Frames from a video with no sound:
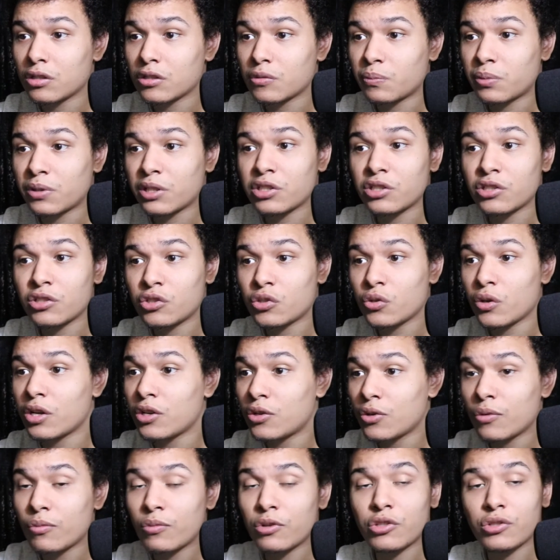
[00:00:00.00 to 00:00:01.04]
especially if you ain't
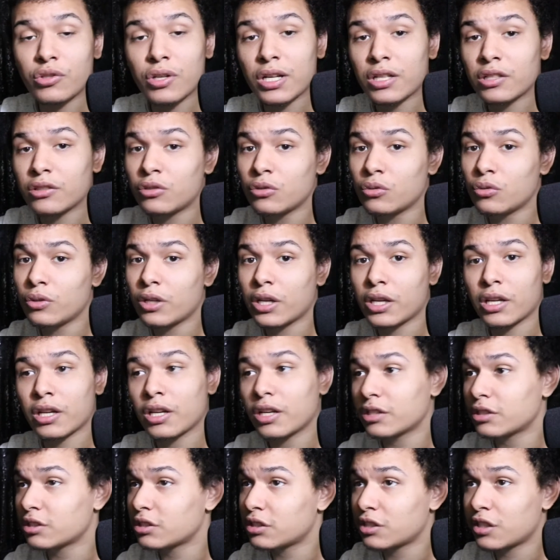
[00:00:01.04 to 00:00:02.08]
doing what you gotta do, it can
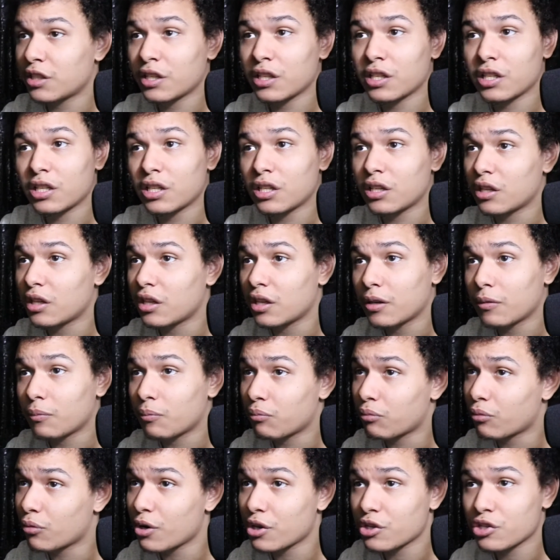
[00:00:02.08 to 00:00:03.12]
get sticky, get
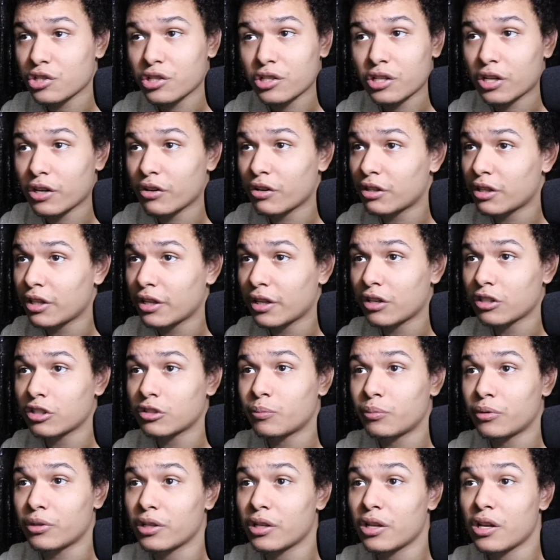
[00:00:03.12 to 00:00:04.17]
pressure and everything else.
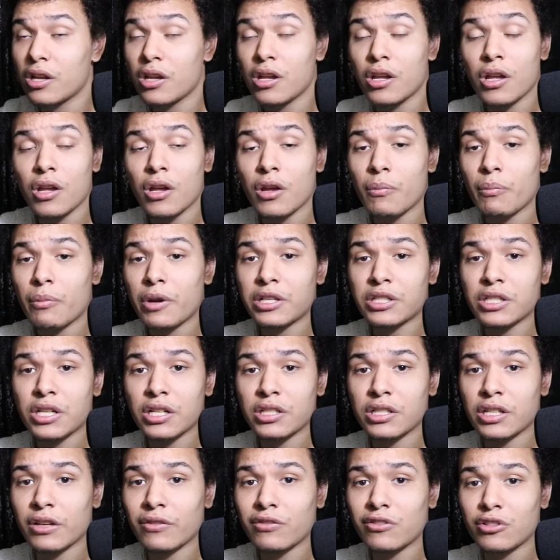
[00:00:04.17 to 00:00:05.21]
But make sure you guys
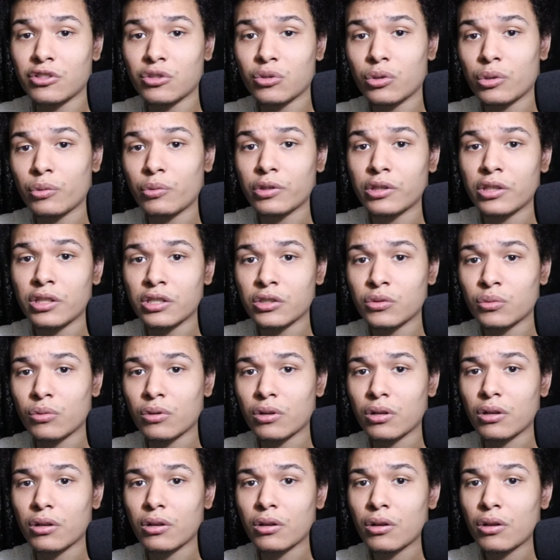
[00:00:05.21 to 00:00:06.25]
definitely tune in with this
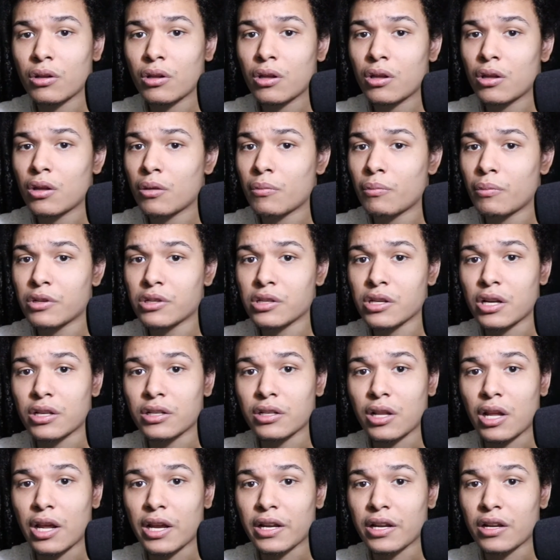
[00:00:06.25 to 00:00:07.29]
one. Just guys
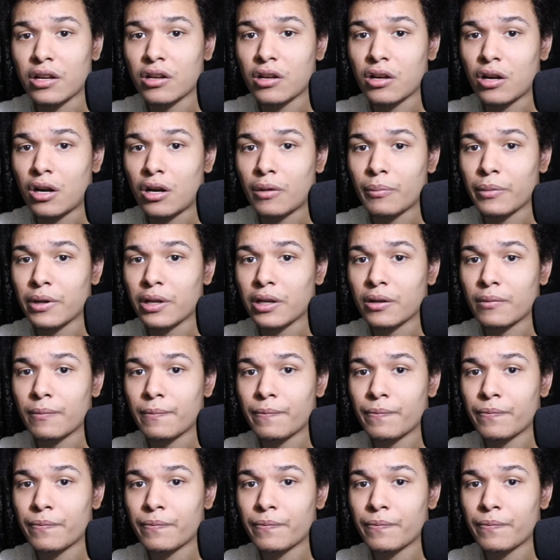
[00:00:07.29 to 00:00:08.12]
like, comment,